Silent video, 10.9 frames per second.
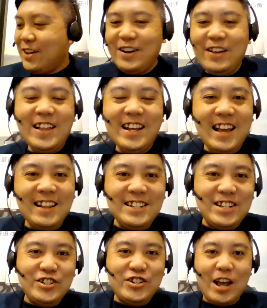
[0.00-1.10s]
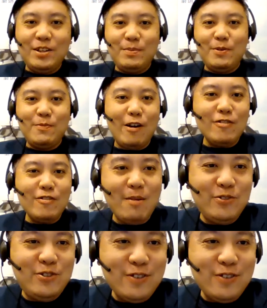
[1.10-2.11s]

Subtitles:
good evening, ladies and gentlemen. Welcome